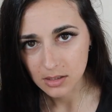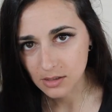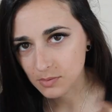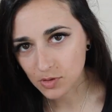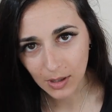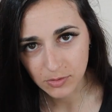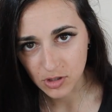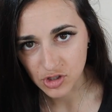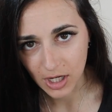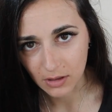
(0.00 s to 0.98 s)
subscribe to
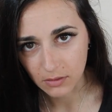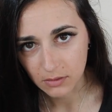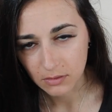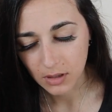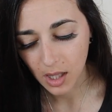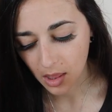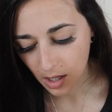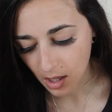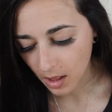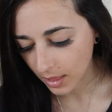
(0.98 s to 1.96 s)
the channel and
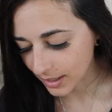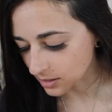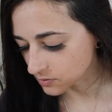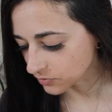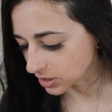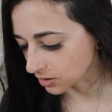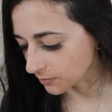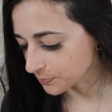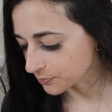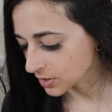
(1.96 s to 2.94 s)
then like this video.